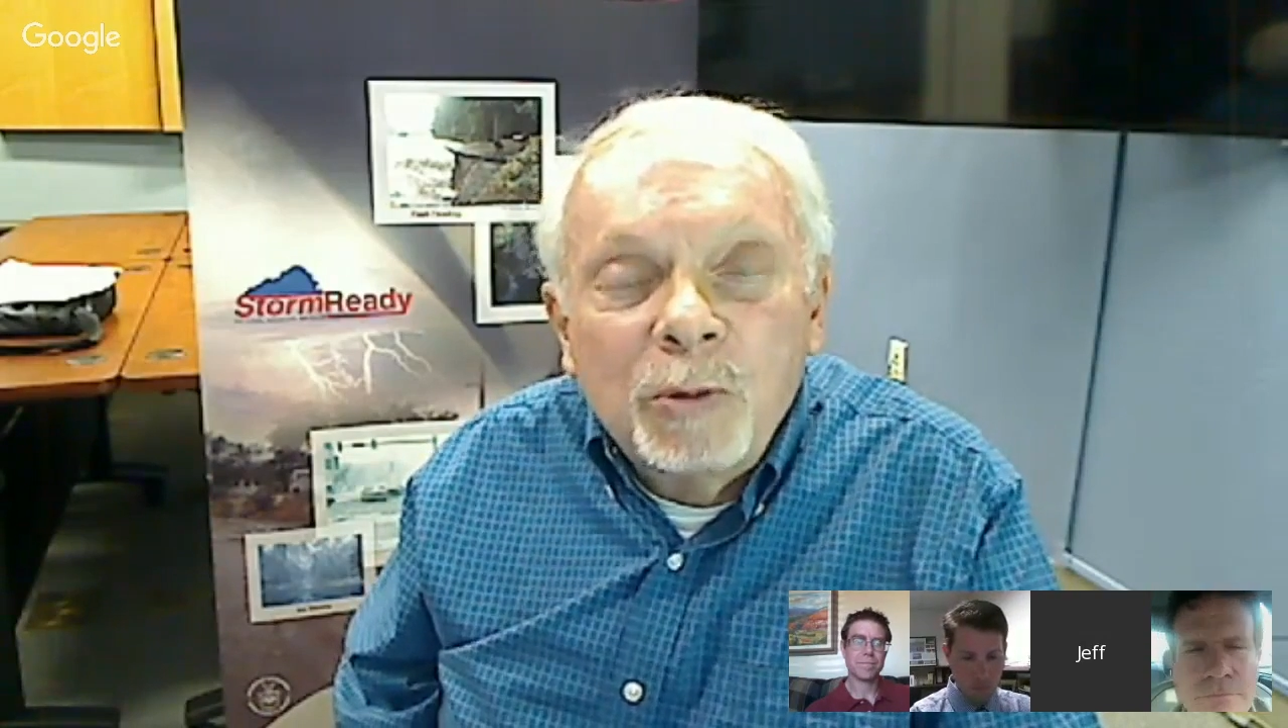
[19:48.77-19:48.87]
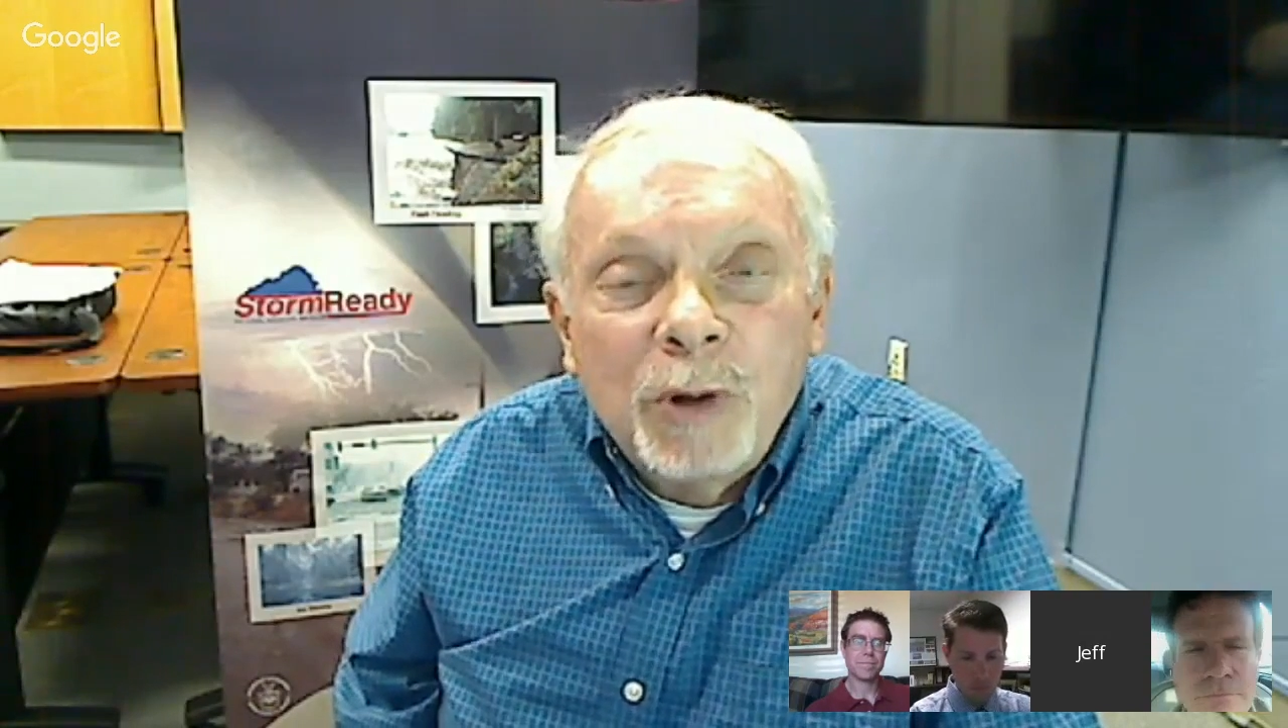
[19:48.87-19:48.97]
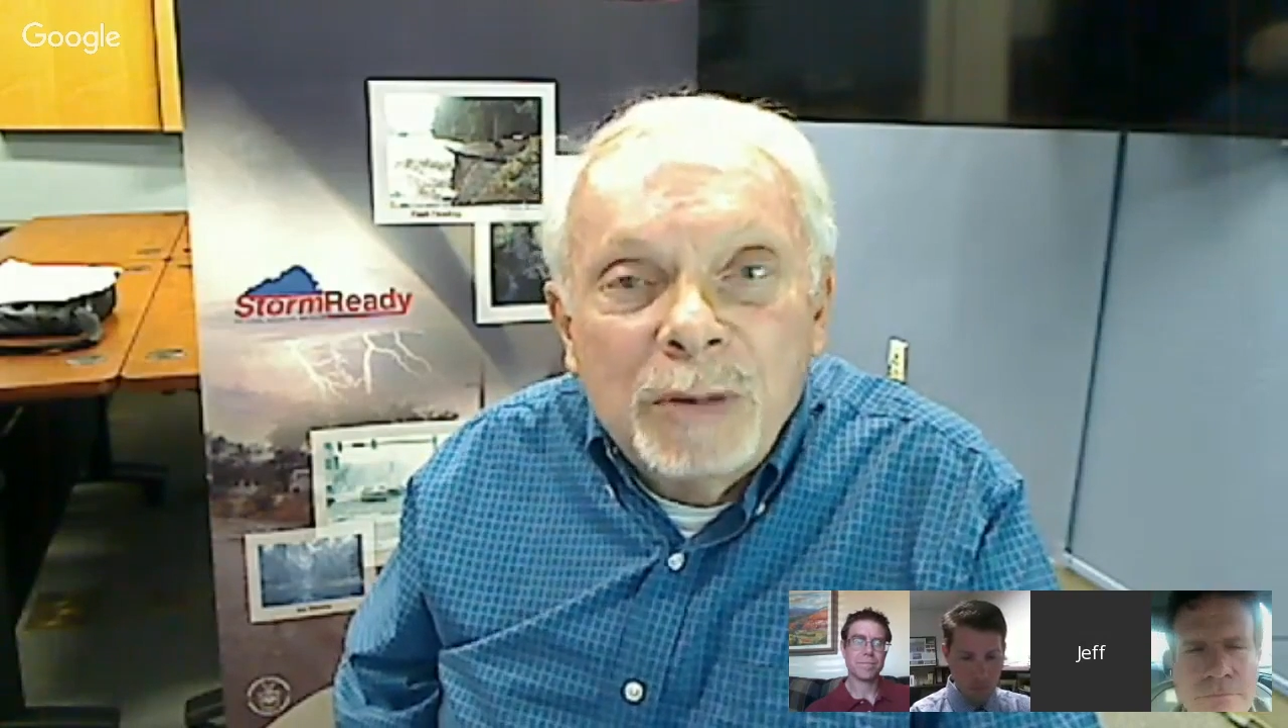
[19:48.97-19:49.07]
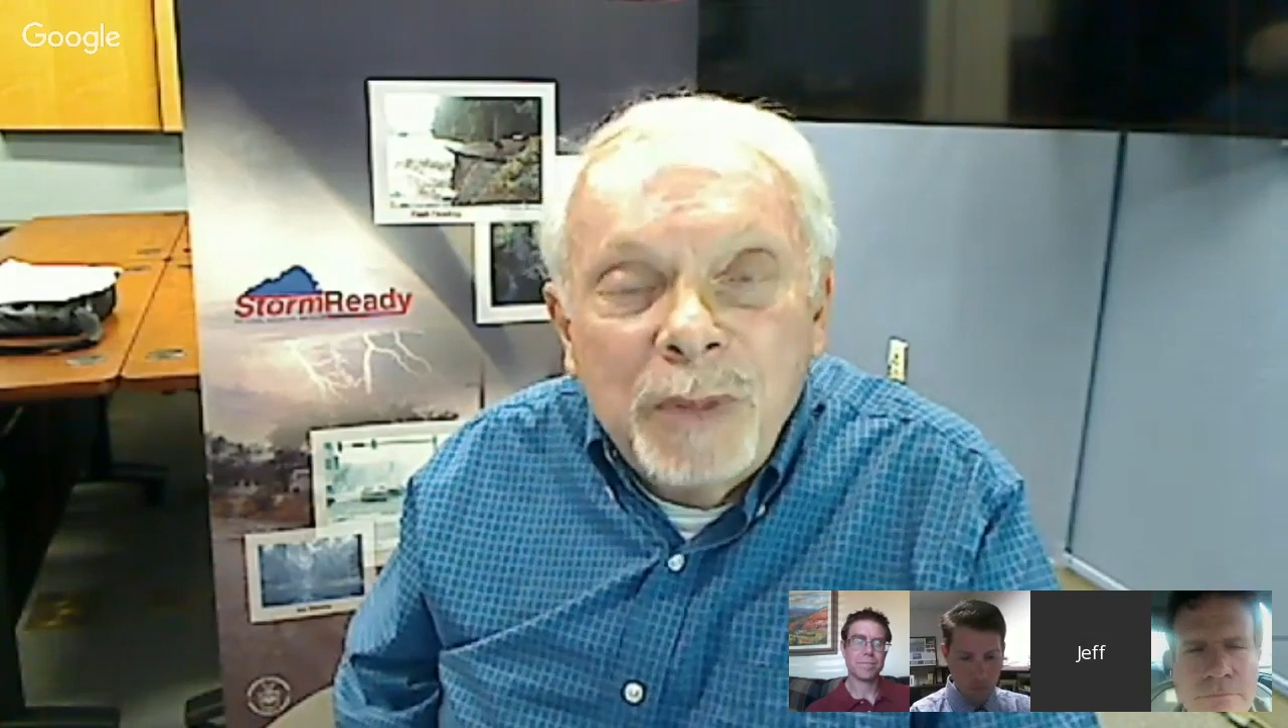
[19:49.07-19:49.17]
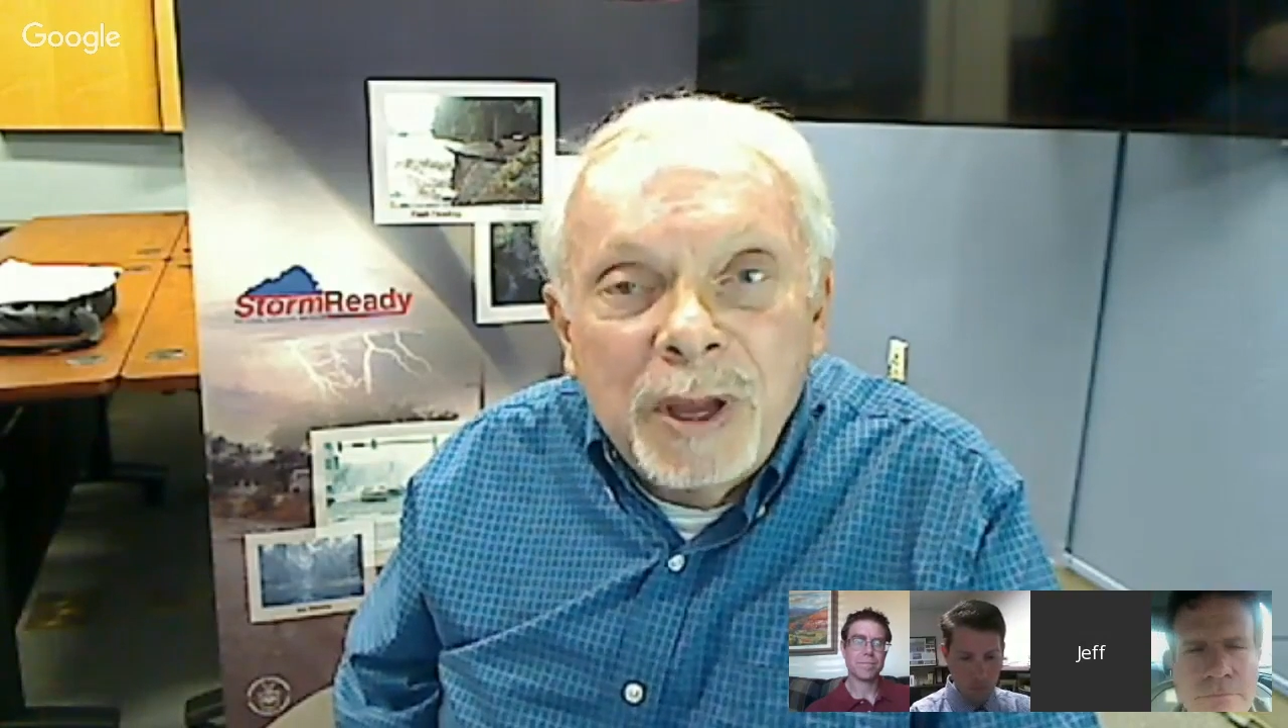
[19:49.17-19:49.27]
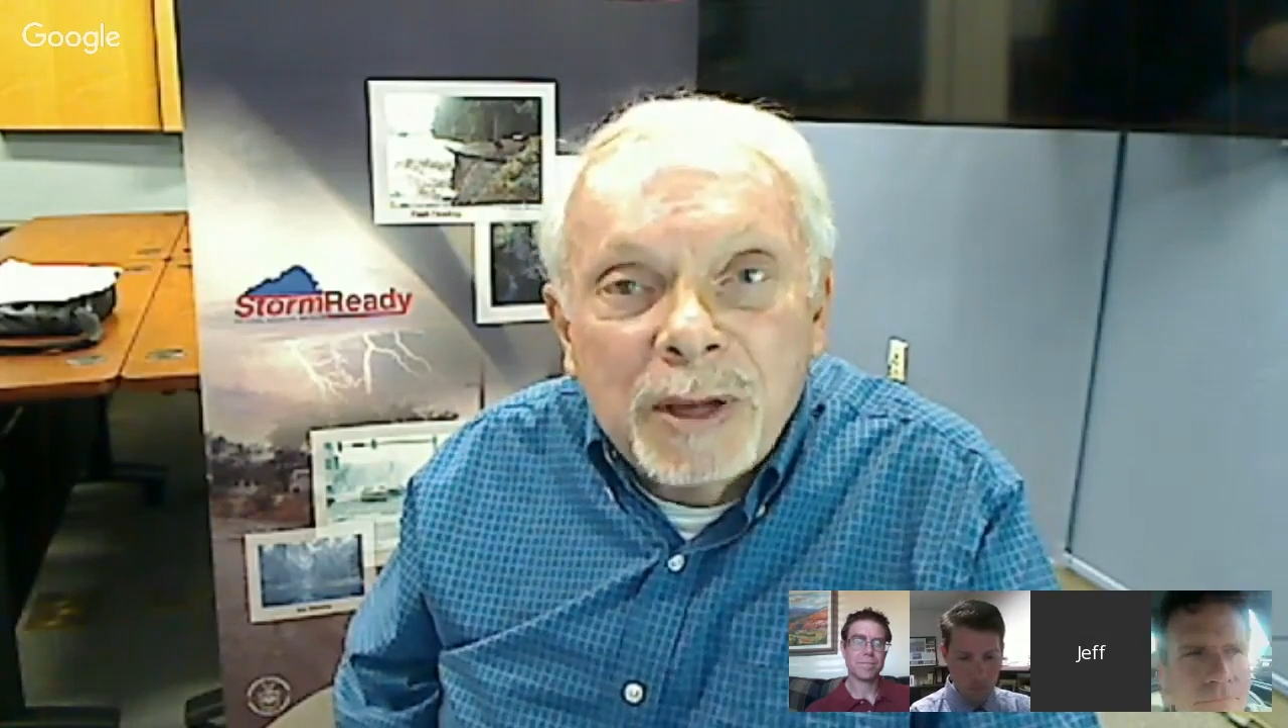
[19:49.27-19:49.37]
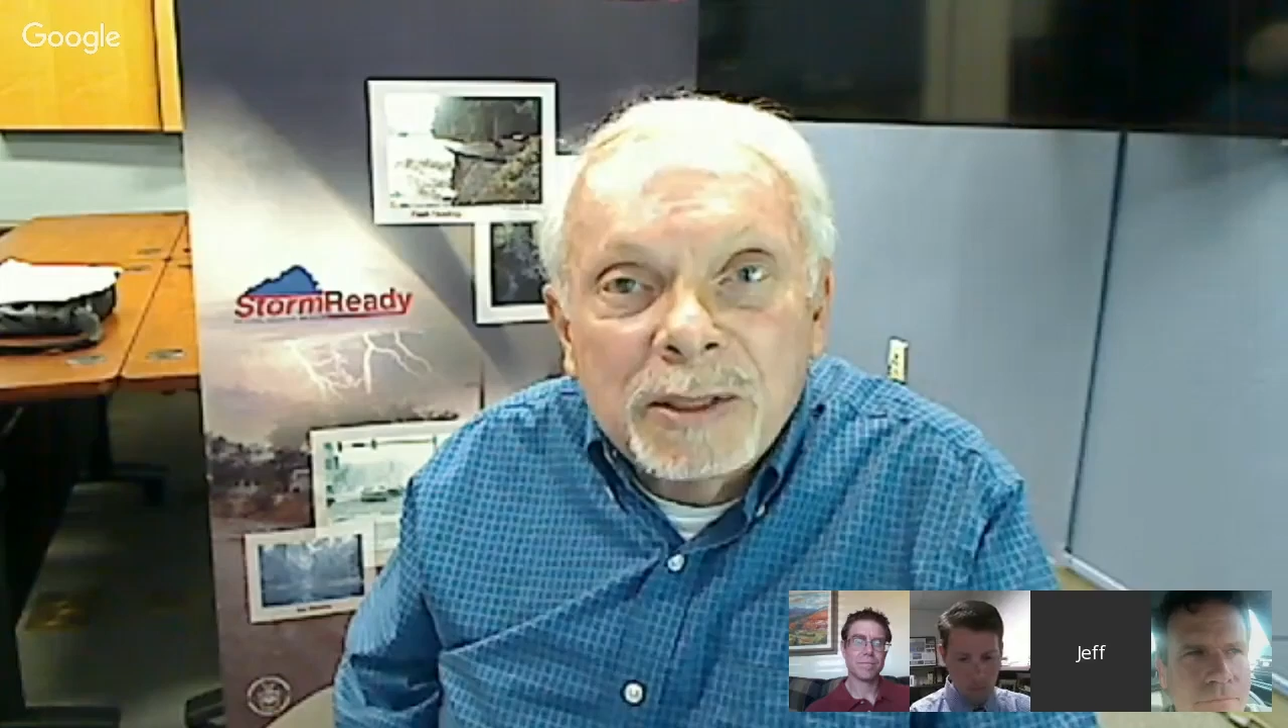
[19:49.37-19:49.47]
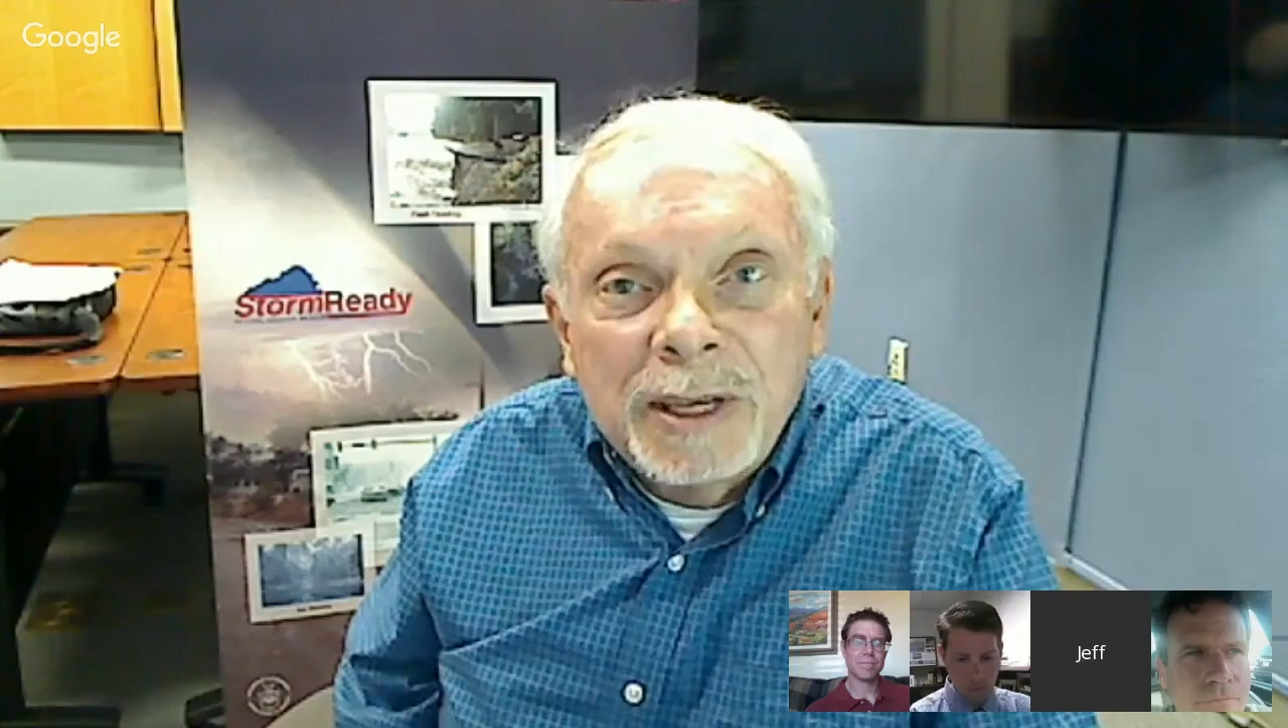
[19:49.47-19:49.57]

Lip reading: right back